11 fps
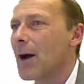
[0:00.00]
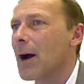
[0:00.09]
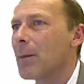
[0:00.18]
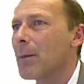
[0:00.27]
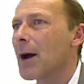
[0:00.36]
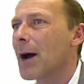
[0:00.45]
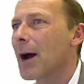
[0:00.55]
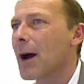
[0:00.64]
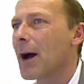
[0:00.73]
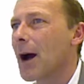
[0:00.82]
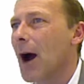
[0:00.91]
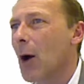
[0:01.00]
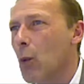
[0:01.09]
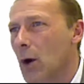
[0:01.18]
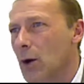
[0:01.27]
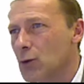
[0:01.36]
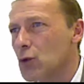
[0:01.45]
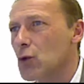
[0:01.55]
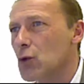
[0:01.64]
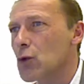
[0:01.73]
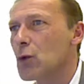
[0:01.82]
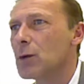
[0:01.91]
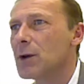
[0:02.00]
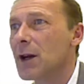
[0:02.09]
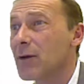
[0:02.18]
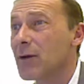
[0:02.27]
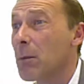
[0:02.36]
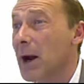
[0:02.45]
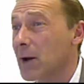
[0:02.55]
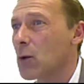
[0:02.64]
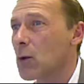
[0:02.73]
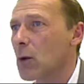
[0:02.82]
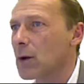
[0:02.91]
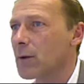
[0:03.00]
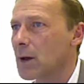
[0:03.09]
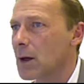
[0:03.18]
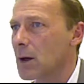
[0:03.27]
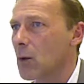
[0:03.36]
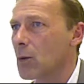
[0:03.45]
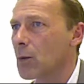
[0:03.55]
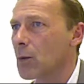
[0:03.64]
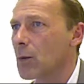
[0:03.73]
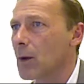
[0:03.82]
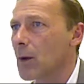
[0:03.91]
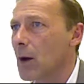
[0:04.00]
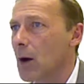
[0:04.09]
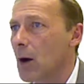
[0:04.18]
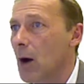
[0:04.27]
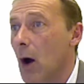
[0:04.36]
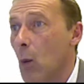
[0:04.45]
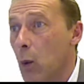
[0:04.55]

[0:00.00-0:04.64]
I'm, uh, I want to deliver better quality on uh,